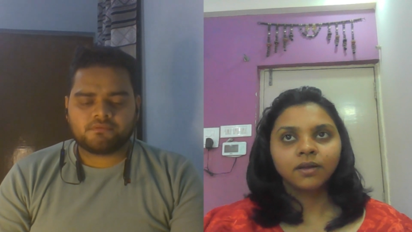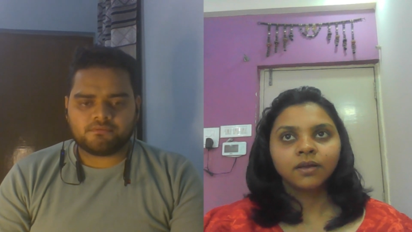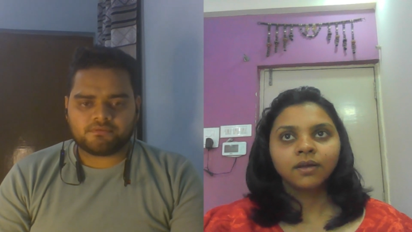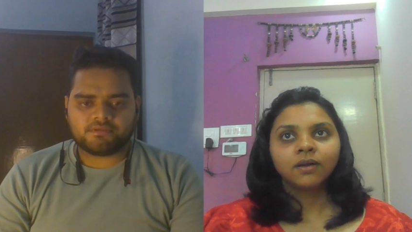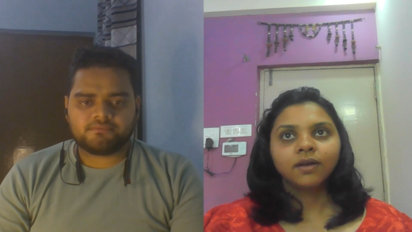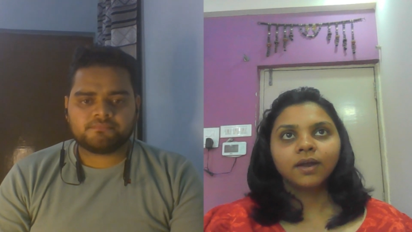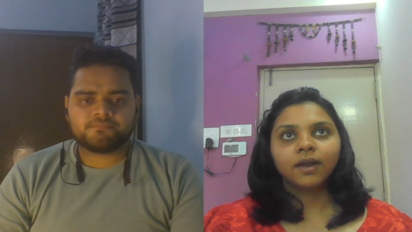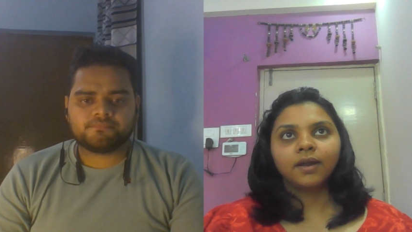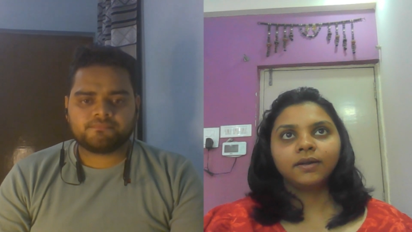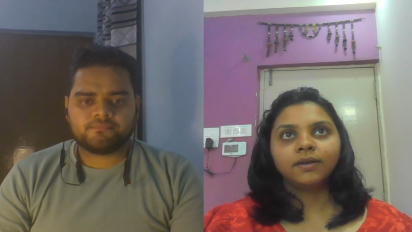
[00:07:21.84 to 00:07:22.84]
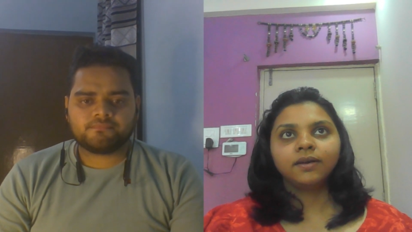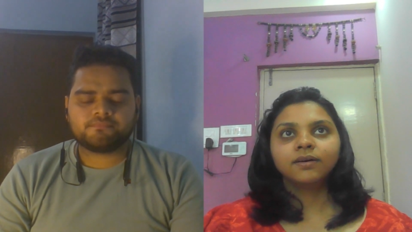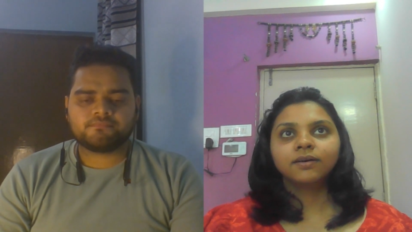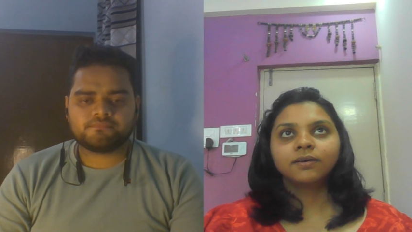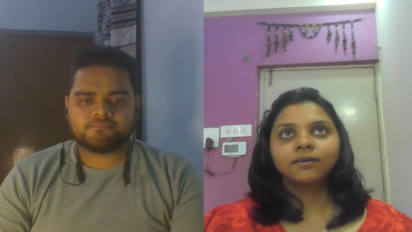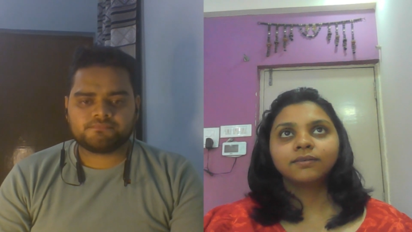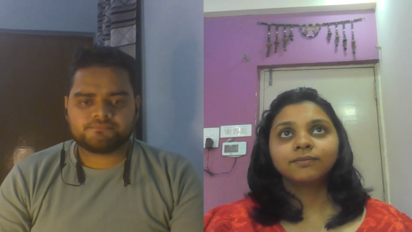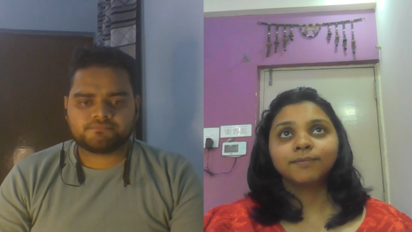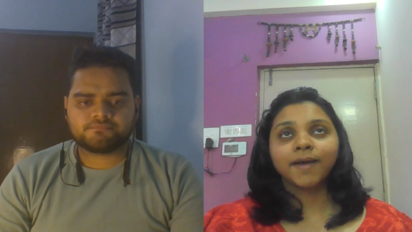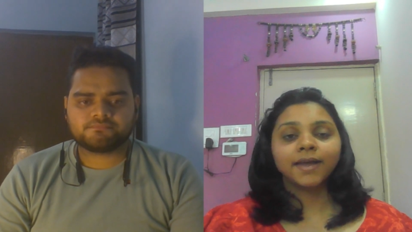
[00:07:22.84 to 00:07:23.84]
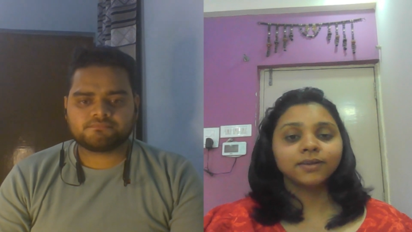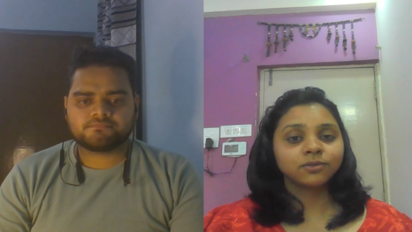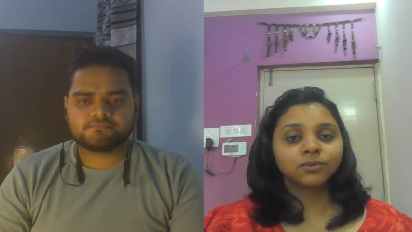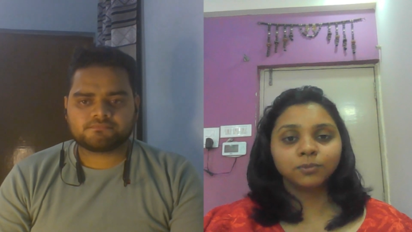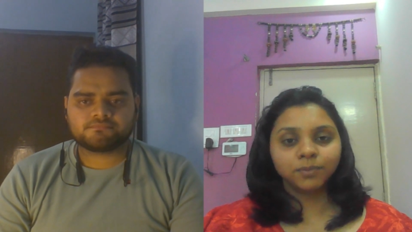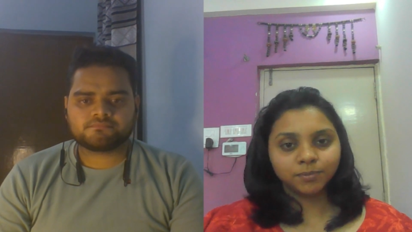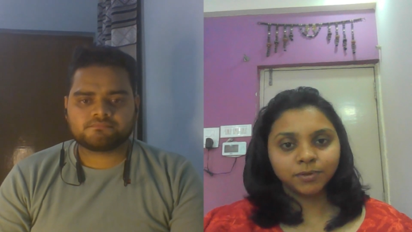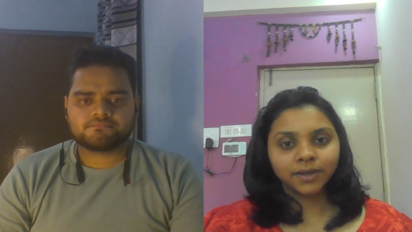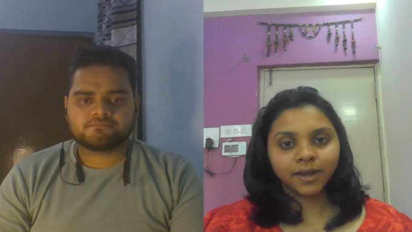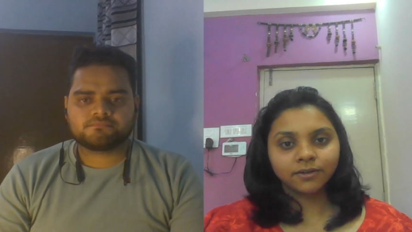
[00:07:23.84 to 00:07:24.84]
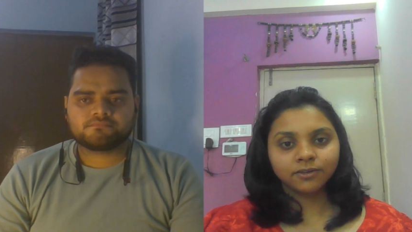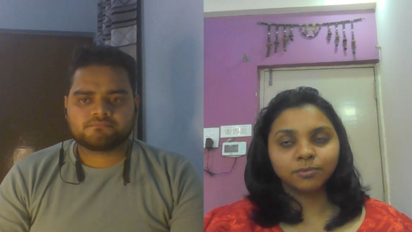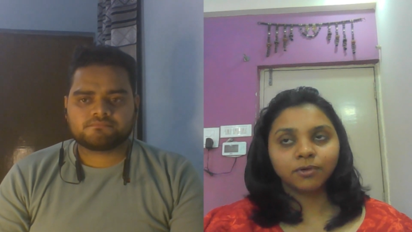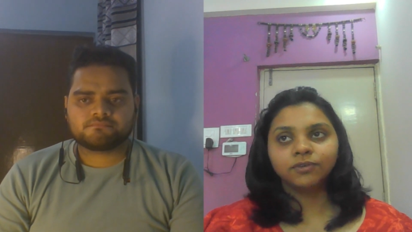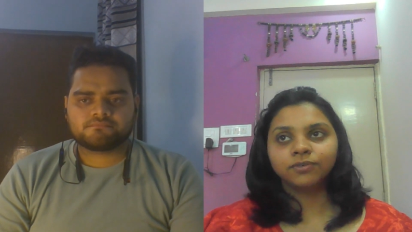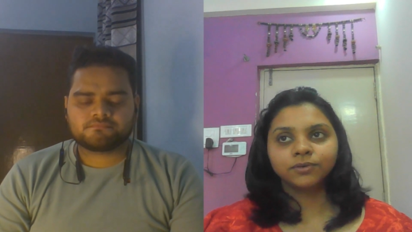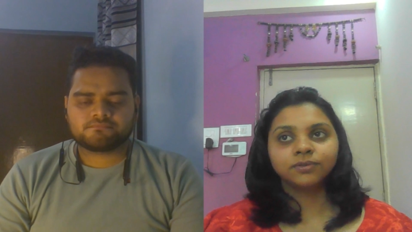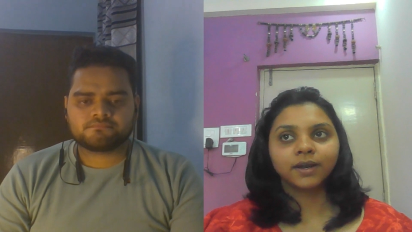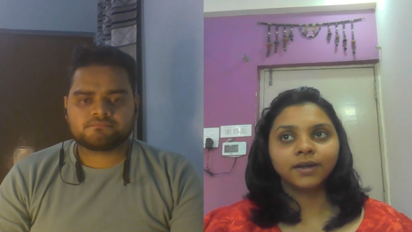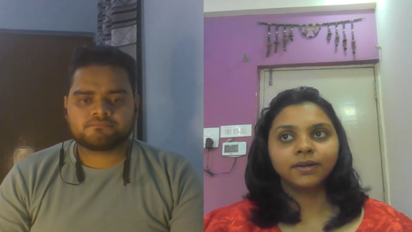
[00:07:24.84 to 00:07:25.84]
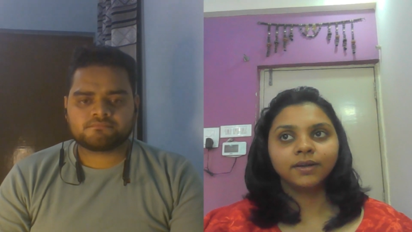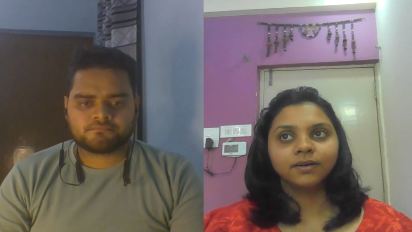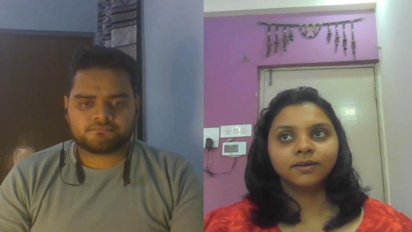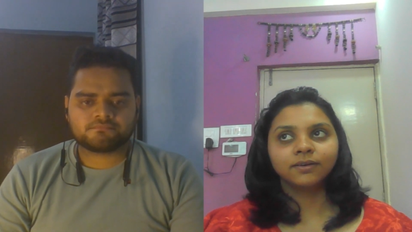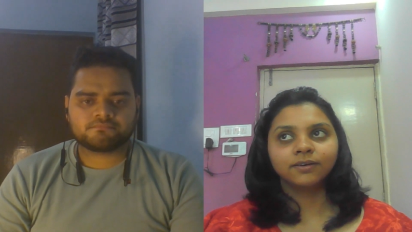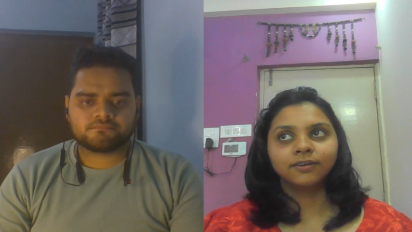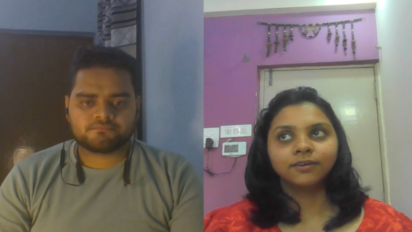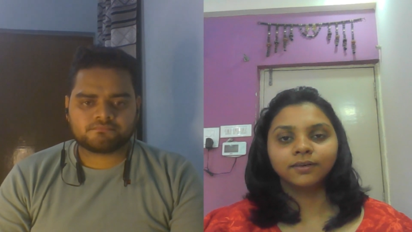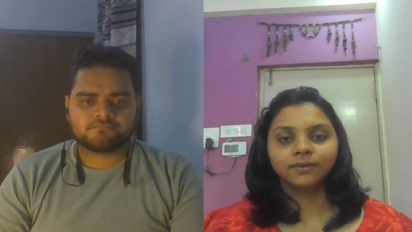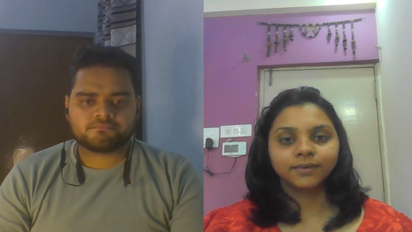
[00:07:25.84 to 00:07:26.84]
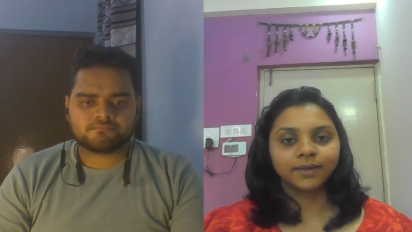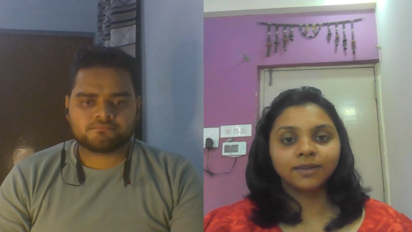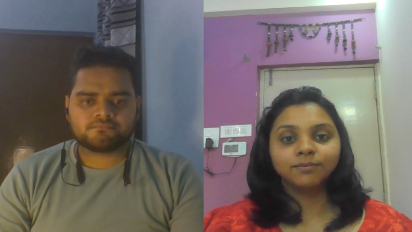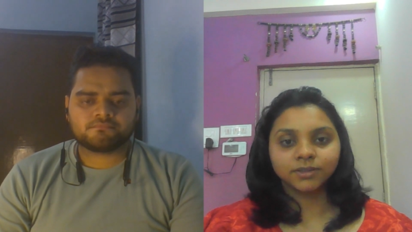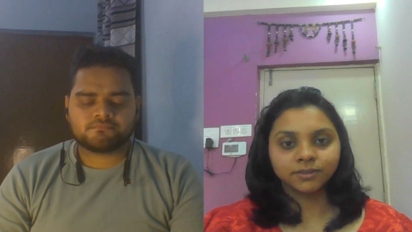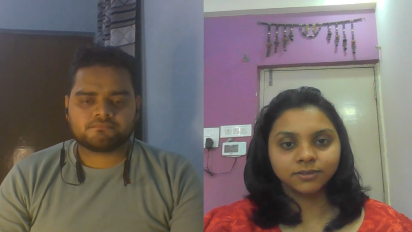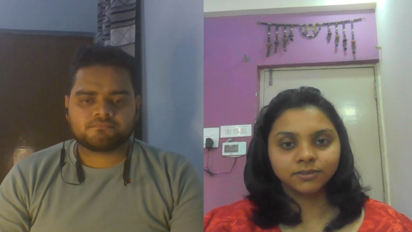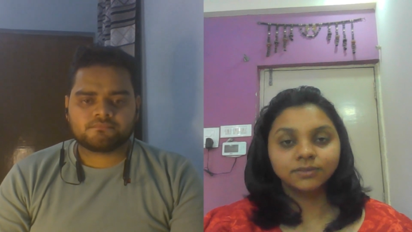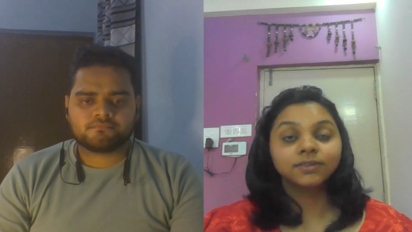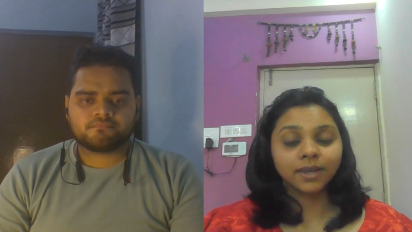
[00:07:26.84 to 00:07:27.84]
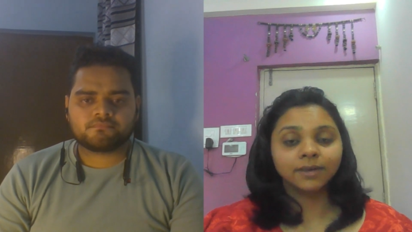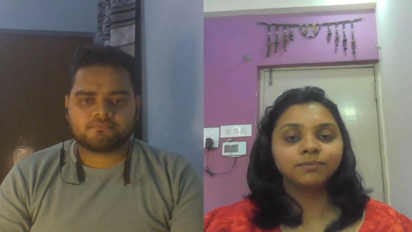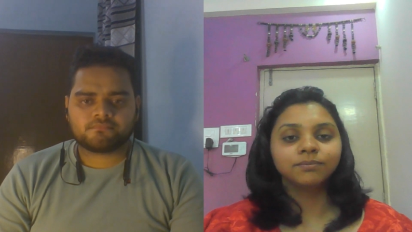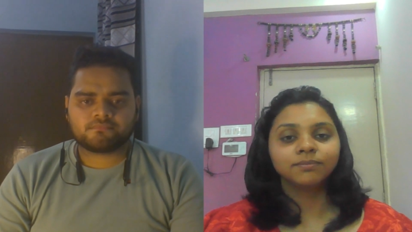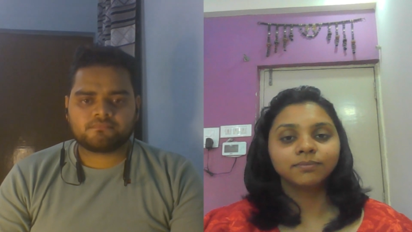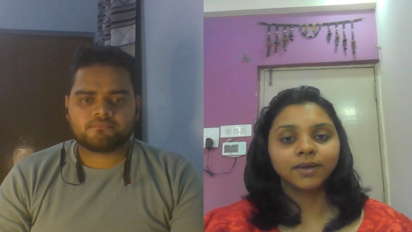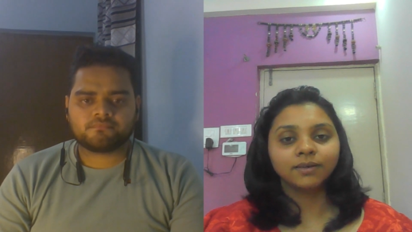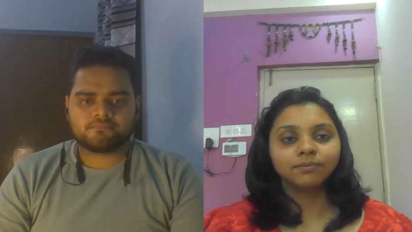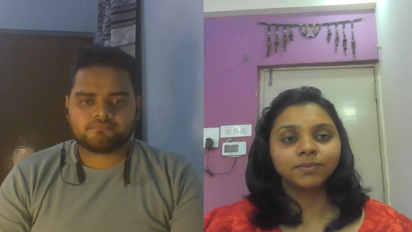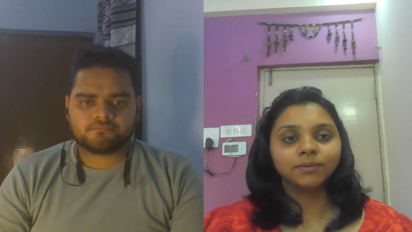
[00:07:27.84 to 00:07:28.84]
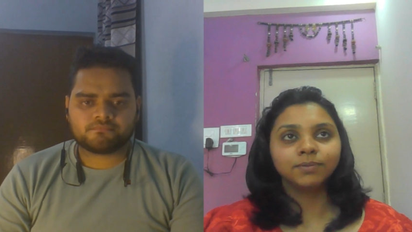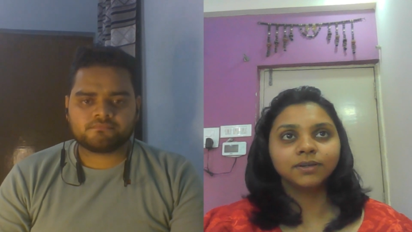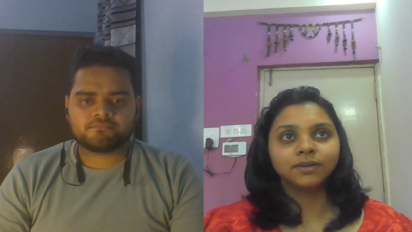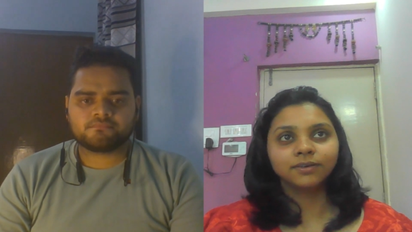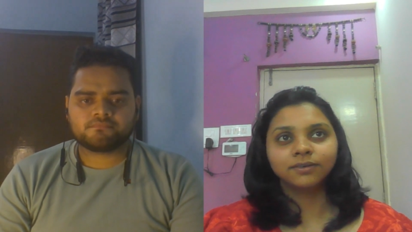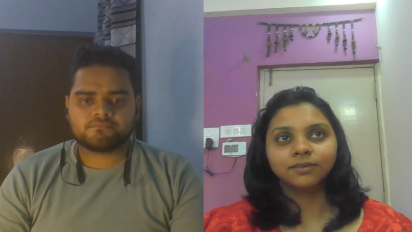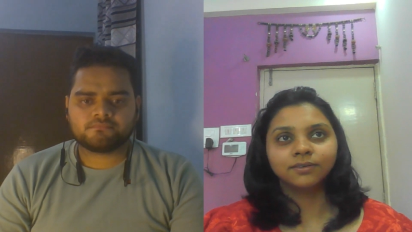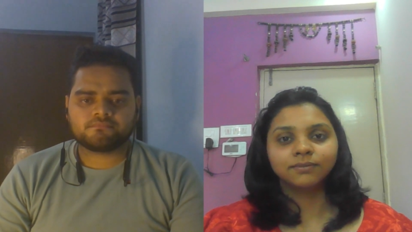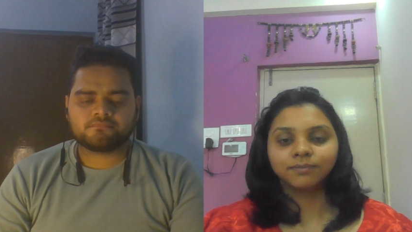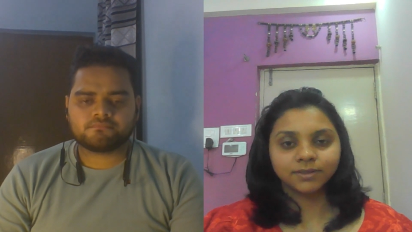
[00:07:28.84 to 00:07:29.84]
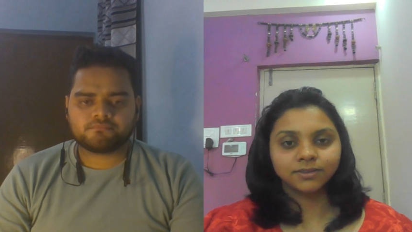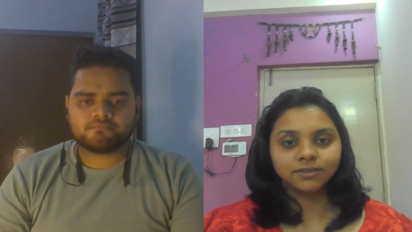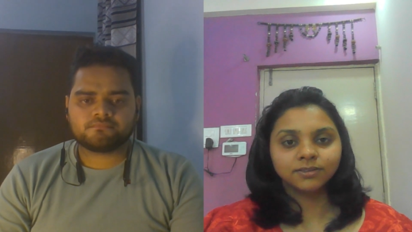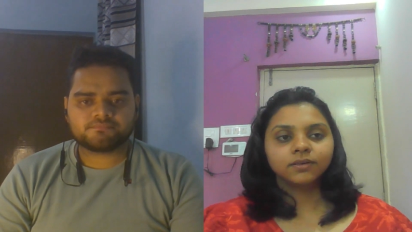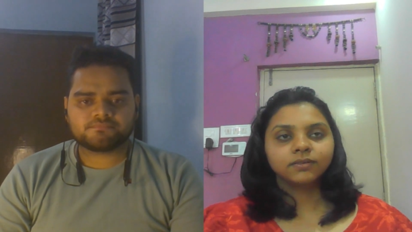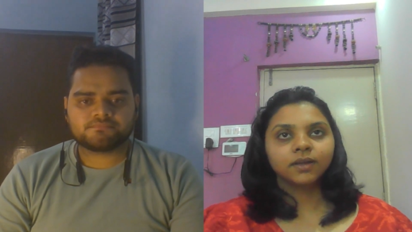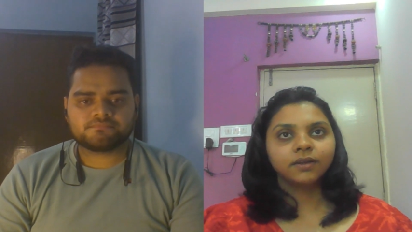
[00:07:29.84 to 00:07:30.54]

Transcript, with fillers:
Speaker 1: Okay. And max two people can respond if you send uh, ten messages, ten. ten people uh, messages. And